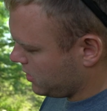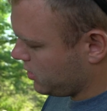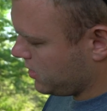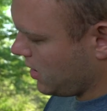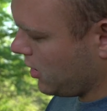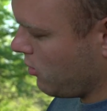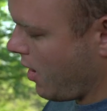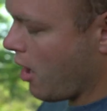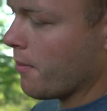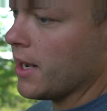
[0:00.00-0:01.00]
is just telling you
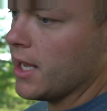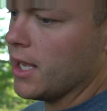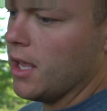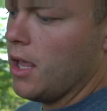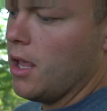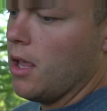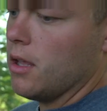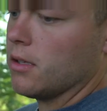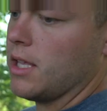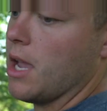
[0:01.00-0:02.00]
how many
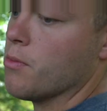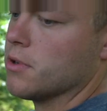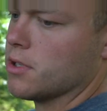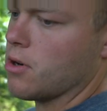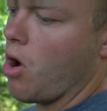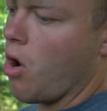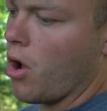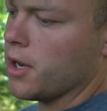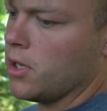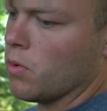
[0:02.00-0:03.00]
cameras are
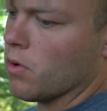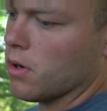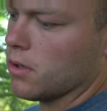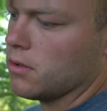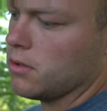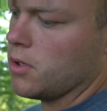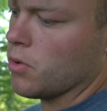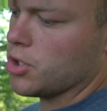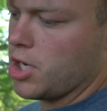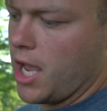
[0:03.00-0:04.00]
on your
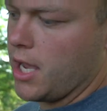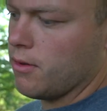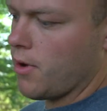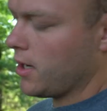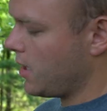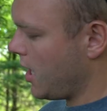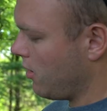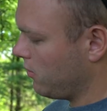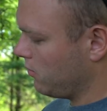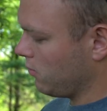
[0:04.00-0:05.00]
your chain right
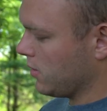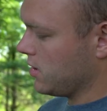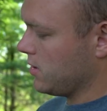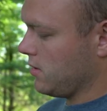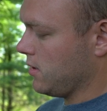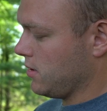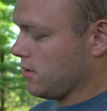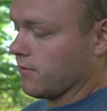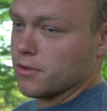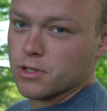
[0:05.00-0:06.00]
now which is this is
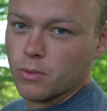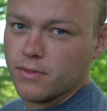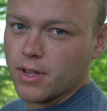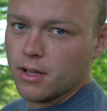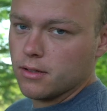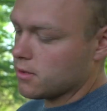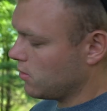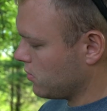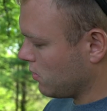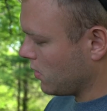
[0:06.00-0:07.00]
the first one we've done so
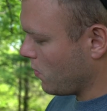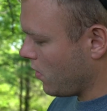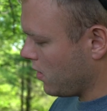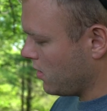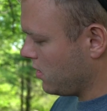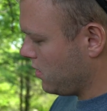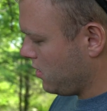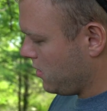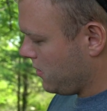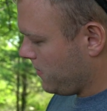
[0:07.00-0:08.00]
there's only one
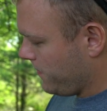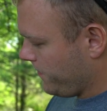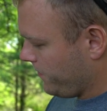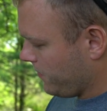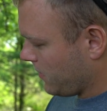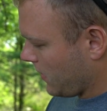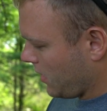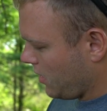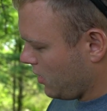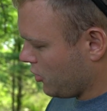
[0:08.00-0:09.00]

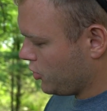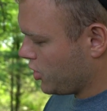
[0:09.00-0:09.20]
your